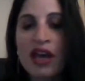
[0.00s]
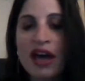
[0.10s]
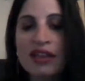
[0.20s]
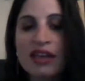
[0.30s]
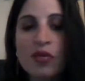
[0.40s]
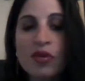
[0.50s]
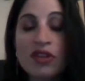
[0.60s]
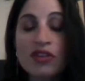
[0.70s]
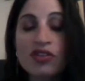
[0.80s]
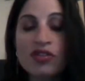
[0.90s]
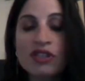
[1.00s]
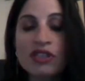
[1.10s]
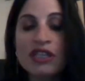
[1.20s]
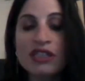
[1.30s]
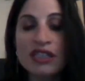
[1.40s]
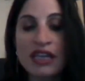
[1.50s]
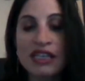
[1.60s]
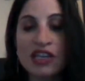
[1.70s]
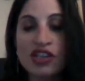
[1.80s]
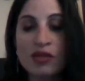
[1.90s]
I think students need
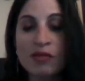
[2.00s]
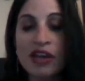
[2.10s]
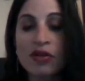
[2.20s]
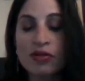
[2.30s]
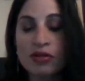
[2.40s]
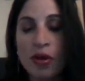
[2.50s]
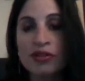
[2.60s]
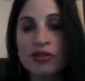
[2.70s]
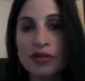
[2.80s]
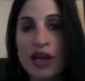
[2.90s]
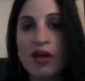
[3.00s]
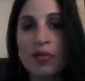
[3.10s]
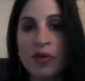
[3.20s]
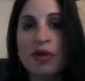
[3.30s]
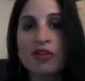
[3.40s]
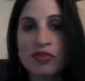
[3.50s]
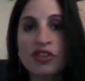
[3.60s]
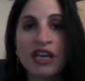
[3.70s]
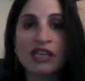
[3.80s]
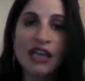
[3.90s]
citation makers also to help them
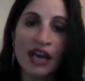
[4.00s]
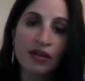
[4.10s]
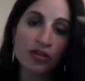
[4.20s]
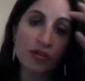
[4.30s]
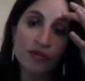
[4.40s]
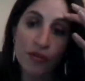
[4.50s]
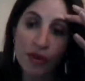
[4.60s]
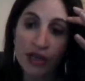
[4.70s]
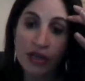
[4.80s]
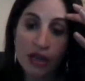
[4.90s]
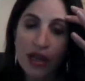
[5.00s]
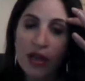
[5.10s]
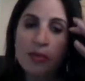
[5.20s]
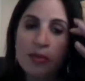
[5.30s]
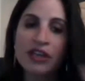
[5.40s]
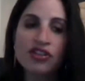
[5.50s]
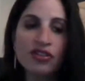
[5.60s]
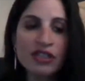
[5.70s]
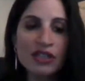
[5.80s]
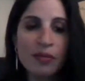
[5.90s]
understand how to avoid
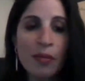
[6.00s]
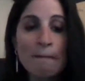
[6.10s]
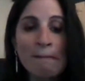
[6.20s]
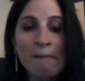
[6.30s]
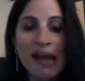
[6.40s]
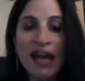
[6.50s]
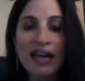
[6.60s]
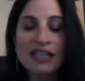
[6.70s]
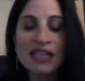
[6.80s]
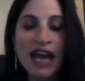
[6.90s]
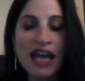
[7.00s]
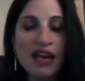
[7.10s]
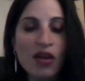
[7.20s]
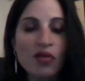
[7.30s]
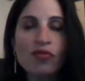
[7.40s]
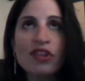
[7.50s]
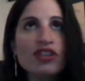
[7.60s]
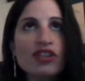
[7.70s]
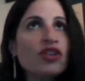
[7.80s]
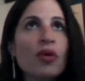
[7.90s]
plagiarism. And really
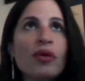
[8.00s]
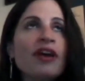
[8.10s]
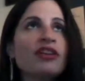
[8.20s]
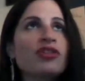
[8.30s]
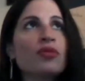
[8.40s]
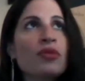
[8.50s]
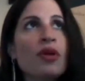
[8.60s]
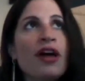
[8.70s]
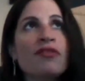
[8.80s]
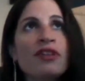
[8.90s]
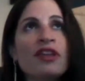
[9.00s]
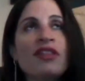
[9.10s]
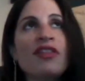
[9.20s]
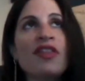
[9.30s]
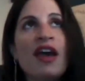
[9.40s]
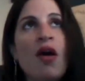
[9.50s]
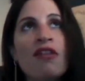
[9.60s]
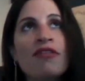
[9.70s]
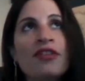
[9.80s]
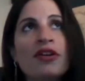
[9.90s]
just going back to Google, everything that they
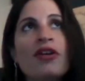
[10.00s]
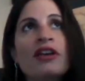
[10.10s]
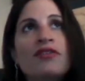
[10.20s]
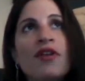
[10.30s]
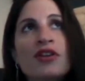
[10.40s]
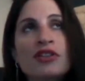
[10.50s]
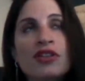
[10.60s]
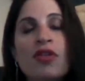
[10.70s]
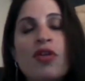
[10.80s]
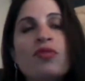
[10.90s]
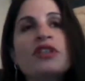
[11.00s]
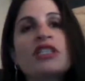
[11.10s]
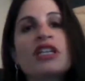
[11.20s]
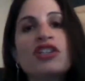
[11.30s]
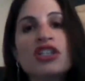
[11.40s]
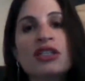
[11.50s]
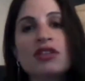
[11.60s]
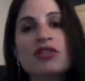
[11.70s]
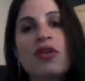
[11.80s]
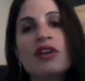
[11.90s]
offer as far as the Chrome extensions,
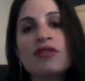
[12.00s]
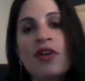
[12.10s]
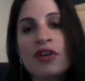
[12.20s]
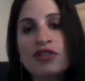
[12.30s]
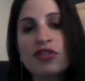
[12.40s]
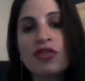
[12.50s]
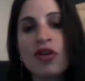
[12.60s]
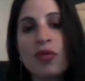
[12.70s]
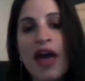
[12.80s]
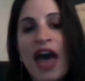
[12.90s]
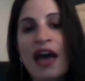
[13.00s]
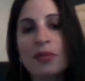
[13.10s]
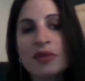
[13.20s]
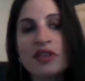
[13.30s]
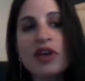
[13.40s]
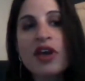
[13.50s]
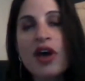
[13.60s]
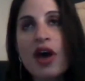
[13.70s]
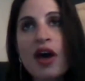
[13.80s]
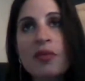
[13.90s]
as far as your Chrome apps,
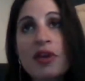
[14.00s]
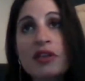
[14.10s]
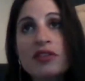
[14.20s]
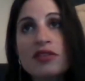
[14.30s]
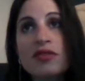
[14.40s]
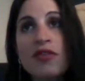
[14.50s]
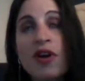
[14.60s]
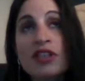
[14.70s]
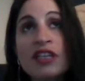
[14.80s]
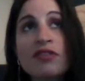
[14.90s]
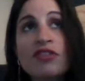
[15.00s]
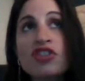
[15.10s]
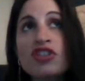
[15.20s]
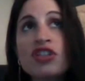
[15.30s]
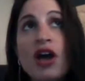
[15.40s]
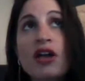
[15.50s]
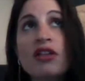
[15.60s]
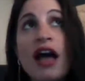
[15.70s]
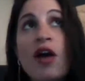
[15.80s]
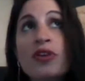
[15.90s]
as far as even just
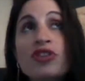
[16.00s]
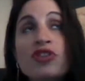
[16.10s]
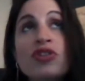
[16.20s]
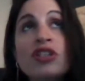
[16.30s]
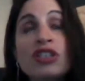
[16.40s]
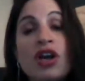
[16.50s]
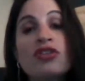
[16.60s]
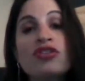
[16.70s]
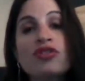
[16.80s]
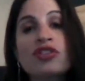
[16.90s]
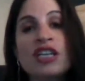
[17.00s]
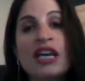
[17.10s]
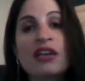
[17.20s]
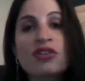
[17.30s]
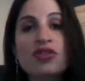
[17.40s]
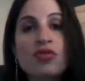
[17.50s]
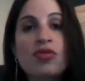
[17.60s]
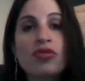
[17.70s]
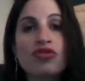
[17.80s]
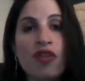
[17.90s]
helping students to understand
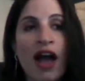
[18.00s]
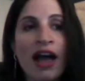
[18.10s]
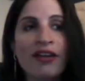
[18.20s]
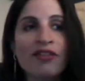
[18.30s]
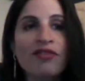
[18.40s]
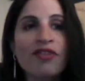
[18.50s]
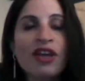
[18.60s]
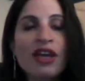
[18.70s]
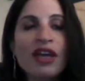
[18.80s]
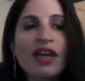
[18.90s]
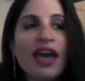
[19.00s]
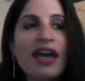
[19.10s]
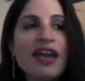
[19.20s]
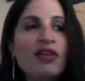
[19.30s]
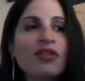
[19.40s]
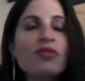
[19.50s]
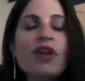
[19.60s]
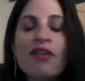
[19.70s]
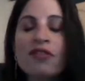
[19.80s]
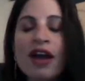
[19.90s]
Google Drive and how you
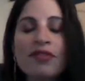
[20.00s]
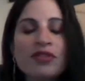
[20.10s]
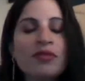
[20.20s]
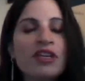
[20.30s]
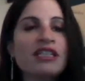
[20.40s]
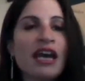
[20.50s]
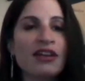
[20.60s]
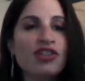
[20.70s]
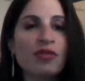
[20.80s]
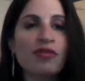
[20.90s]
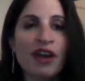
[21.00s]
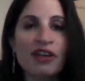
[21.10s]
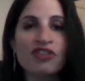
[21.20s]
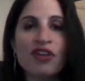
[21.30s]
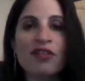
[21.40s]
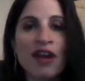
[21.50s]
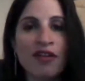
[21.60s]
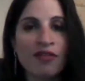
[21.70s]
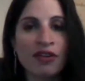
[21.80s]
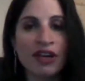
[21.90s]
never have to be attached to a flash drive
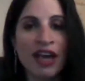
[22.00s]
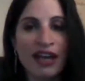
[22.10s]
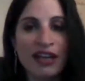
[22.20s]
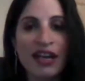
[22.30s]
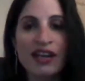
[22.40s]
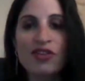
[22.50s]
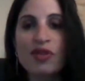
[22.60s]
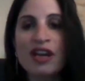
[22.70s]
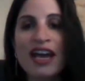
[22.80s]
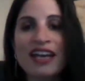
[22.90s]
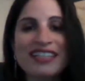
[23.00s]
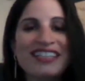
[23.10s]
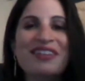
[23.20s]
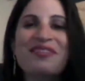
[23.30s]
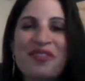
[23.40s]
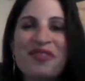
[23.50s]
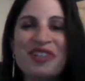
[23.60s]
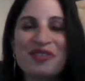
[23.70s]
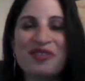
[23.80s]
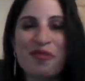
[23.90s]
ever again, and you can access
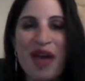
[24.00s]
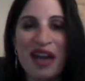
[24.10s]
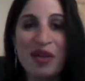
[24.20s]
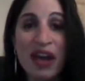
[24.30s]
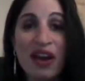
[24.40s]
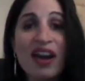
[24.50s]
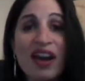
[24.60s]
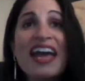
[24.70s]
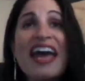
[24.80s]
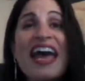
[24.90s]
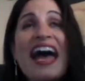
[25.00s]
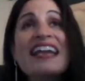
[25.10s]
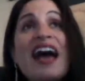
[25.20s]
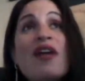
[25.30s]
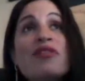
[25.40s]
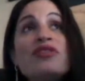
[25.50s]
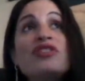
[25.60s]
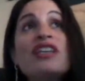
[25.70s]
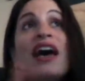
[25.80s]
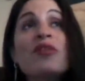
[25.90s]
information from anywhere, and how this
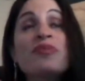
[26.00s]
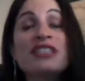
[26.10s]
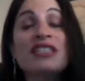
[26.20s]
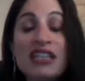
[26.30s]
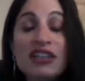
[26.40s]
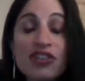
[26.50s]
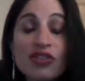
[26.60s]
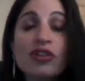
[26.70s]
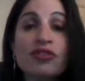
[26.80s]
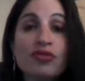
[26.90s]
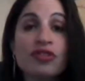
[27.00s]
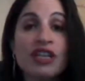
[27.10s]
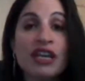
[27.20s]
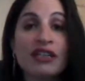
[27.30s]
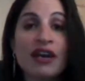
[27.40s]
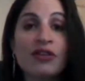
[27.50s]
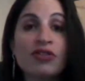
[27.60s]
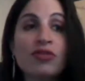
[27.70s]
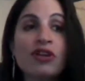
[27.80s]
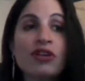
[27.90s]
to help the teachers understand how
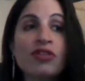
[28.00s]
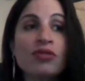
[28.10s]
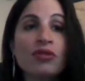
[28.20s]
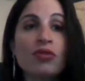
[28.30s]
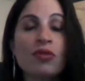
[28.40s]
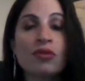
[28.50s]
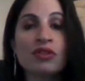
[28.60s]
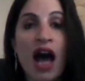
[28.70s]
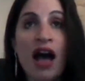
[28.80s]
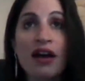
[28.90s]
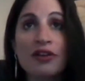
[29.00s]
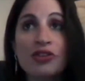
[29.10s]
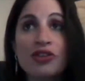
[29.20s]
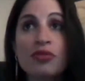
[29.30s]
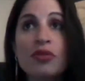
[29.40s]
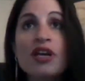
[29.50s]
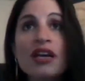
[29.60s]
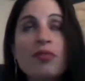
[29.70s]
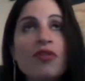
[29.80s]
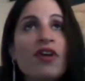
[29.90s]
you can use a Google Doc to
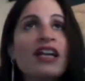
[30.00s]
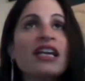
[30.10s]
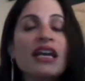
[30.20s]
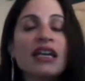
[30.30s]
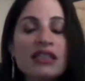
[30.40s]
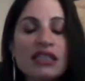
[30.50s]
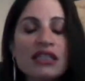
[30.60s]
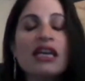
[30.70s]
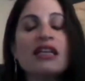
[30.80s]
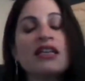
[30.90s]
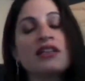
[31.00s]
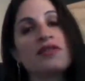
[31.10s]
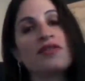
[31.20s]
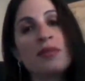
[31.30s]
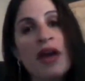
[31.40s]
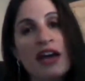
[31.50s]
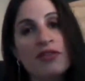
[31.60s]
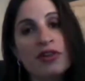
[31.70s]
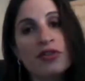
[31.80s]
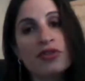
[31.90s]
provide instantaneous feedback
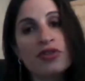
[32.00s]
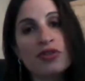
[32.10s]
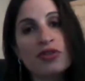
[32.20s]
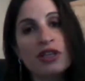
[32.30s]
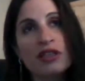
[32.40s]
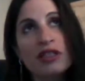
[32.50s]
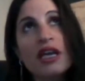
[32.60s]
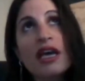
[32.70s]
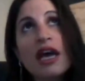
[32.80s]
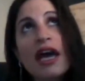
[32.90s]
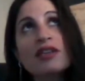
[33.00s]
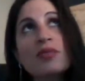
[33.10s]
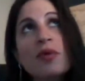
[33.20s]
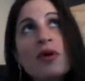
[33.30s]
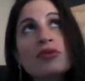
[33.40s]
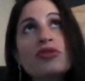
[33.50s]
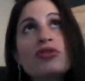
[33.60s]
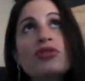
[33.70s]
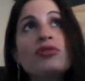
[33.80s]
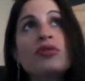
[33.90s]
for your students, as opposed
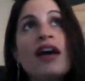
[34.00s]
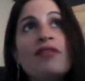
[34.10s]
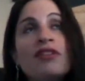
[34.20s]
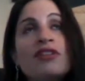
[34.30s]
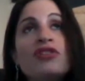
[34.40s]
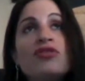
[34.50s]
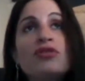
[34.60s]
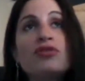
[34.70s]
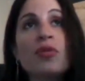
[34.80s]
to having students